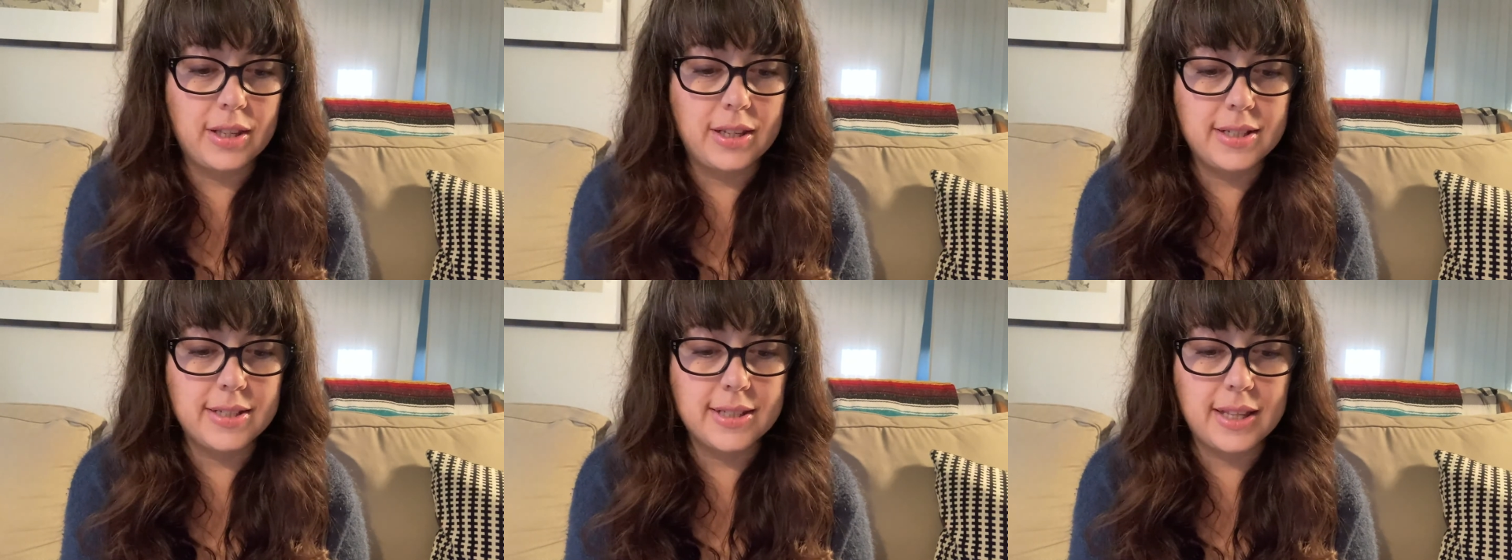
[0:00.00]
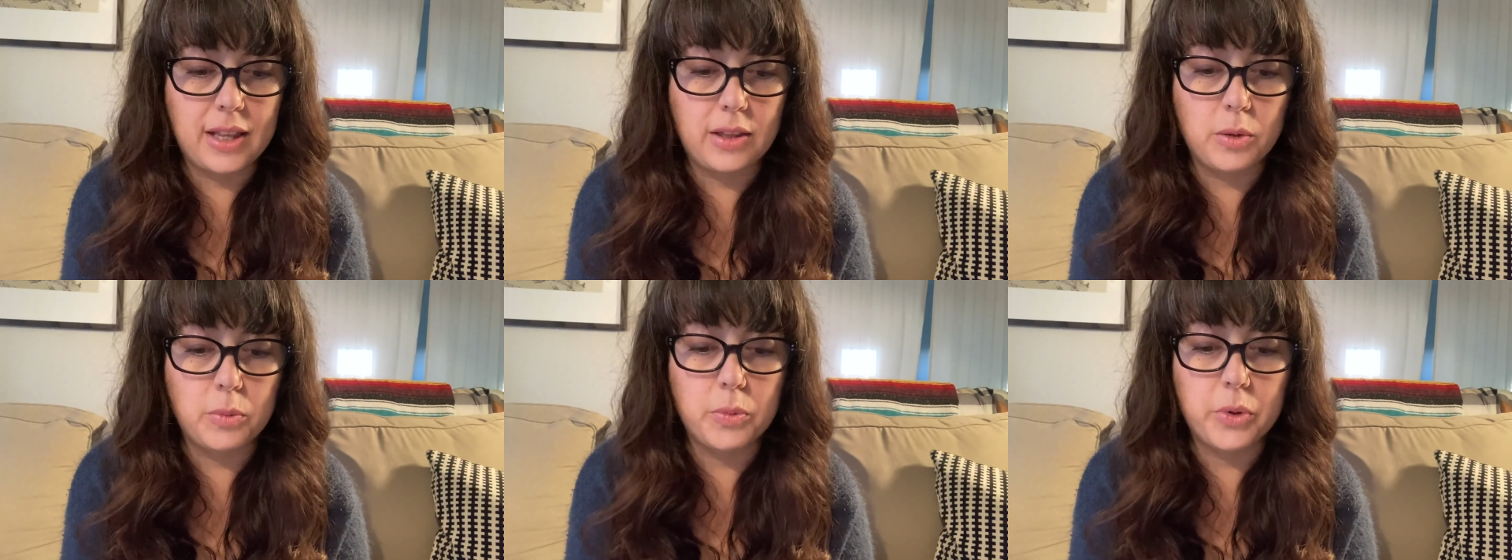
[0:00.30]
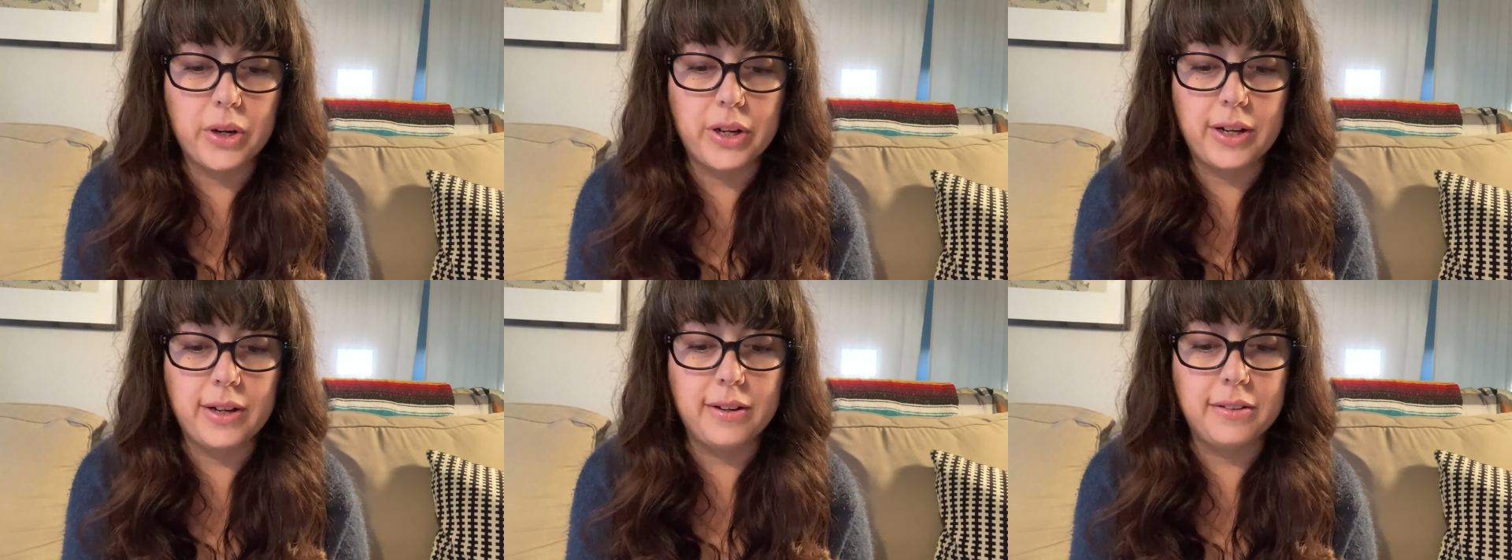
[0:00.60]
They
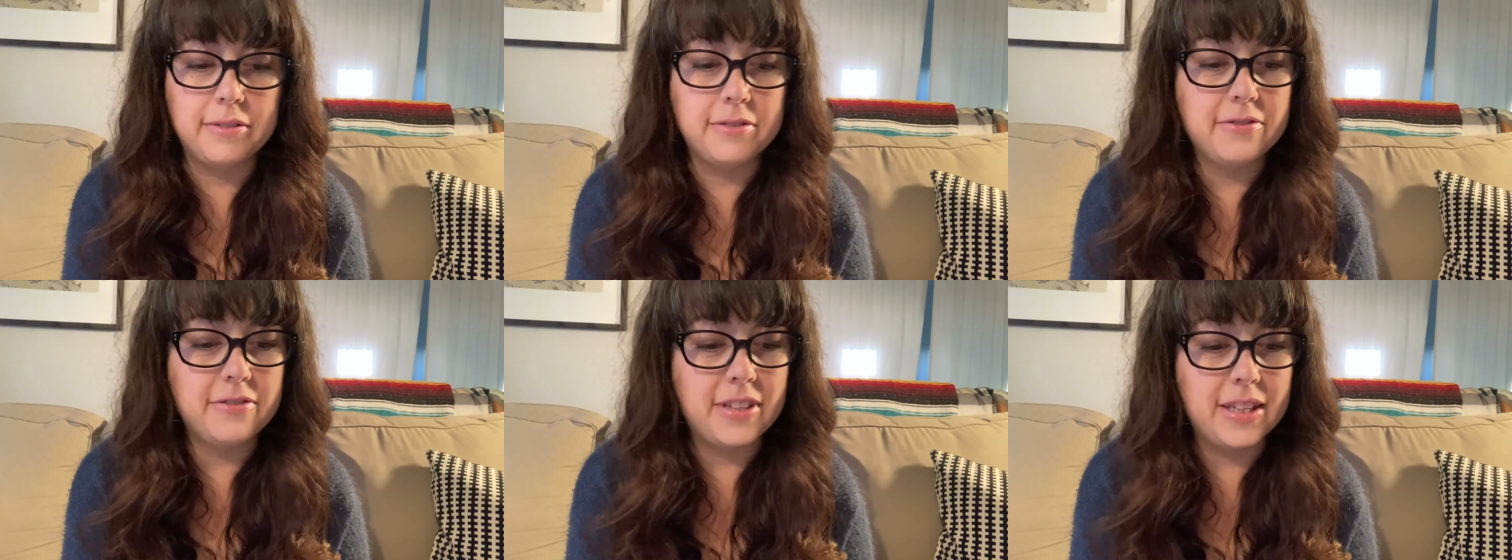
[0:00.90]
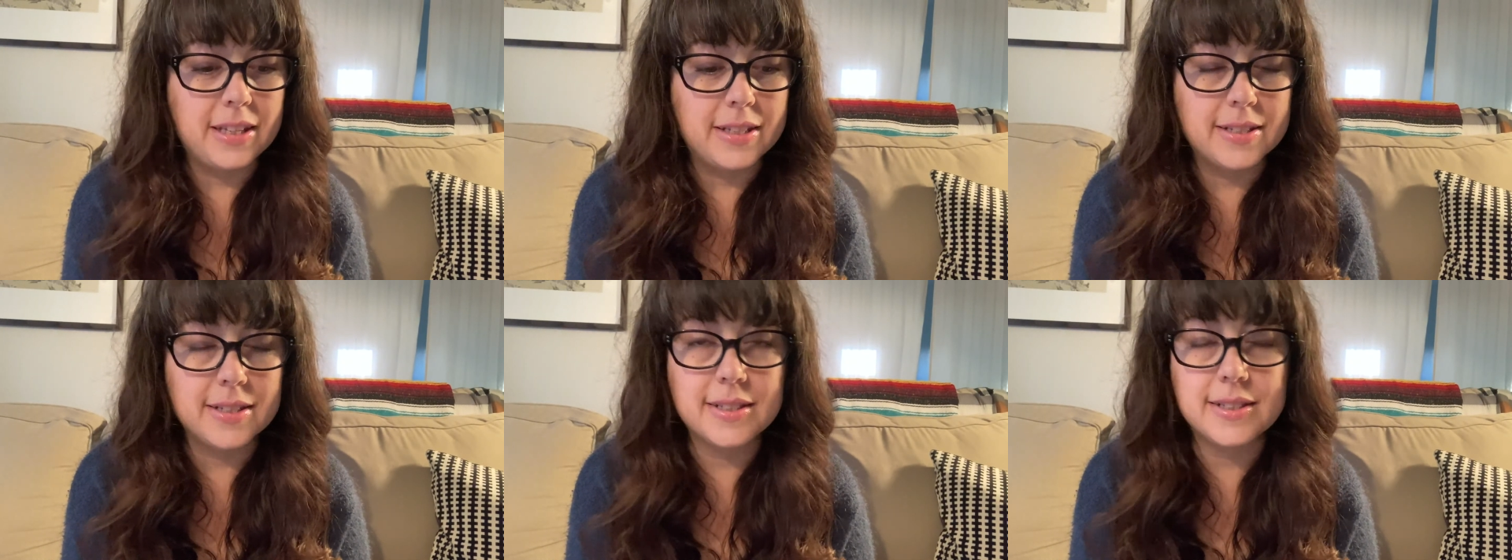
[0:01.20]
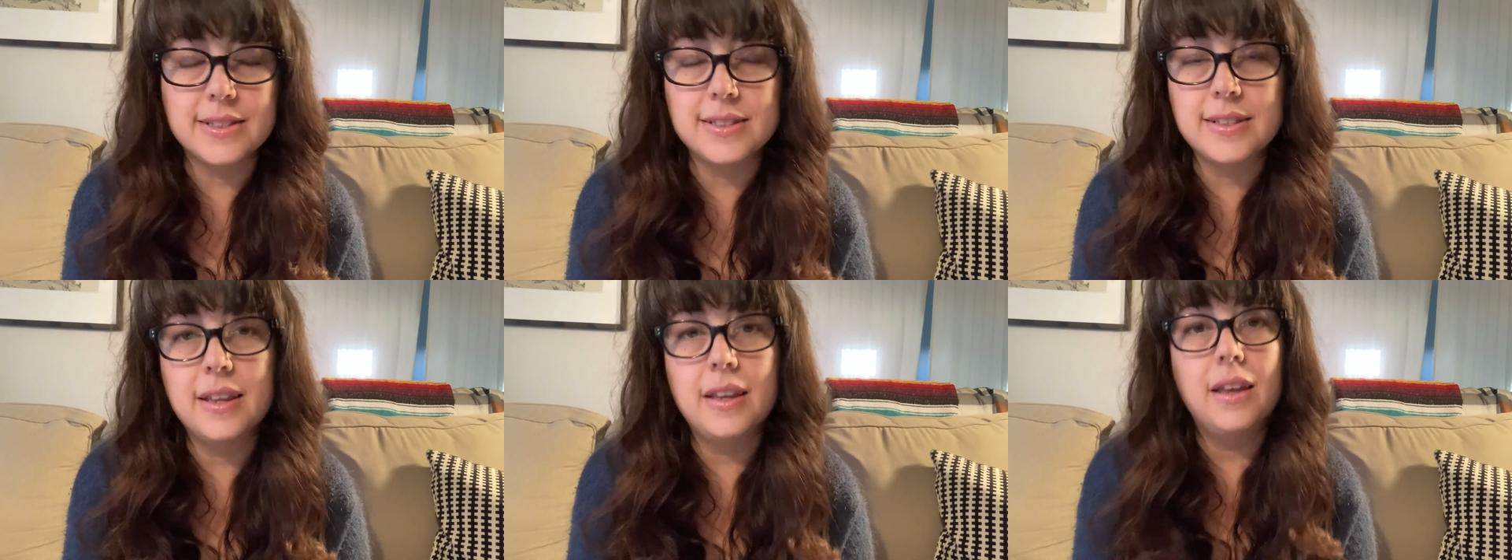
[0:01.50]
celebrated a
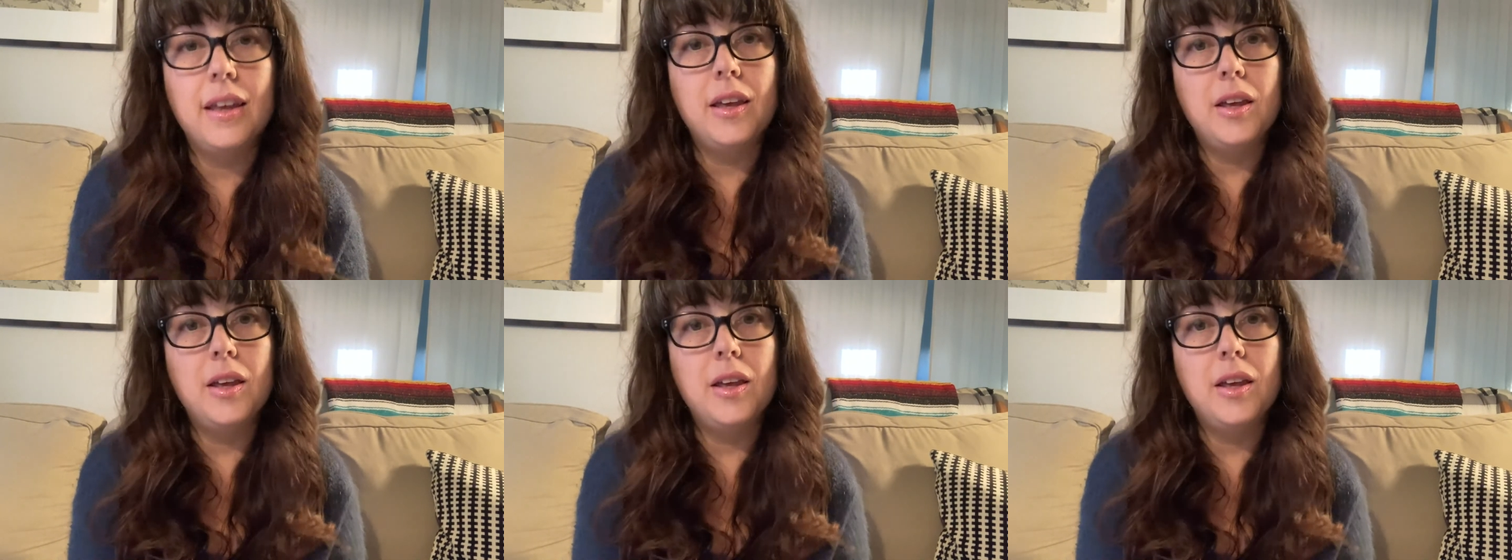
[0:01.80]
feast.